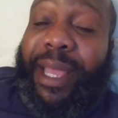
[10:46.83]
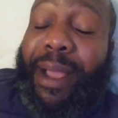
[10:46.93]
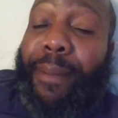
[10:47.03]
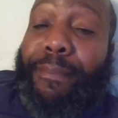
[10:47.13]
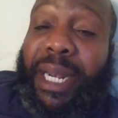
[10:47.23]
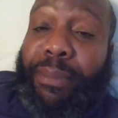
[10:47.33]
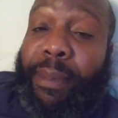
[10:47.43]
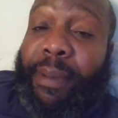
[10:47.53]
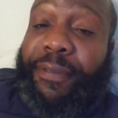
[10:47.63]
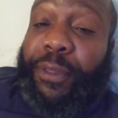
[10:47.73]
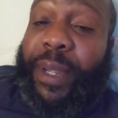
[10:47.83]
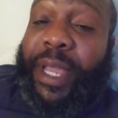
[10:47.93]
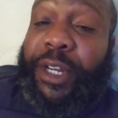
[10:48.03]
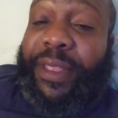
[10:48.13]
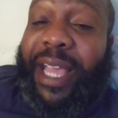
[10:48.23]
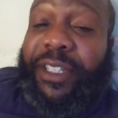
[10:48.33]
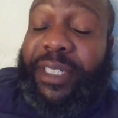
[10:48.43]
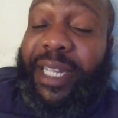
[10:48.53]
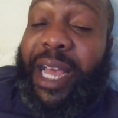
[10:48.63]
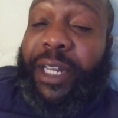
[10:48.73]
a minimum of
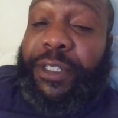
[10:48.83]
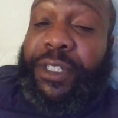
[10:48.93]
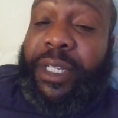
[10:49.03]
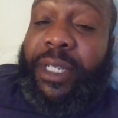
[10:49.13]
$300,000